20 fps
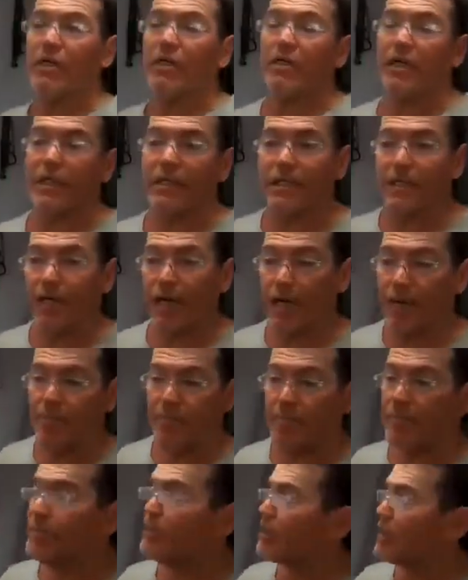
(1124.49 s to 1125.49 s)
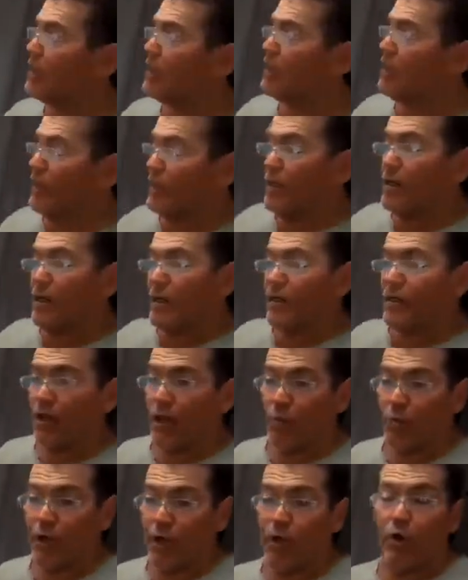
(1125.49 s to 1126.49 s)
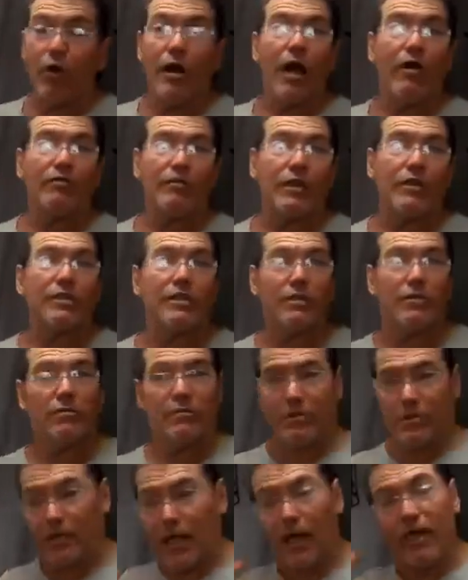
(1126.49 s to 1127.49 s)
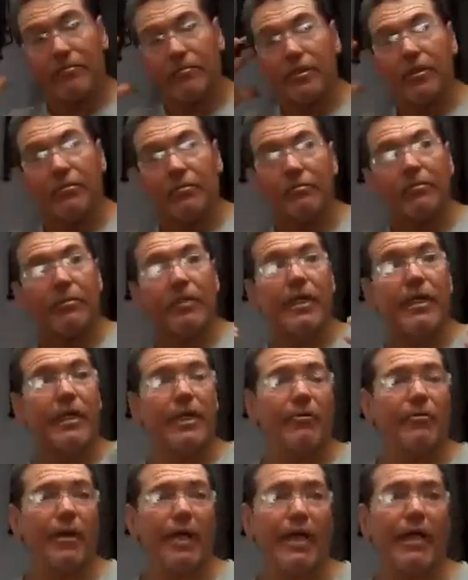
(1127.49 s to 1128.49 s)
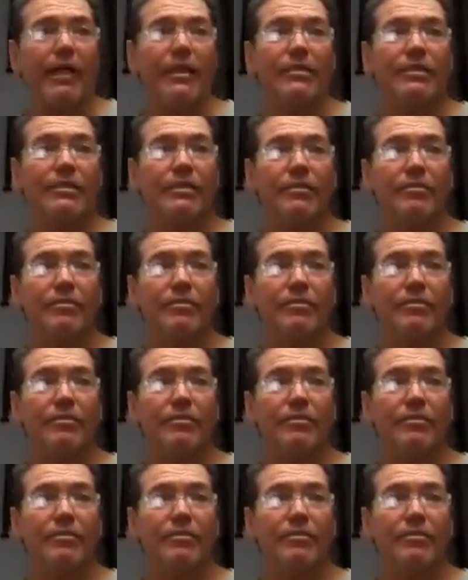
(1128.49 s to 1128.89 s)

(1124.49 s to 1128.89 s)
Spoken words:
that we all have to start to get into our heads.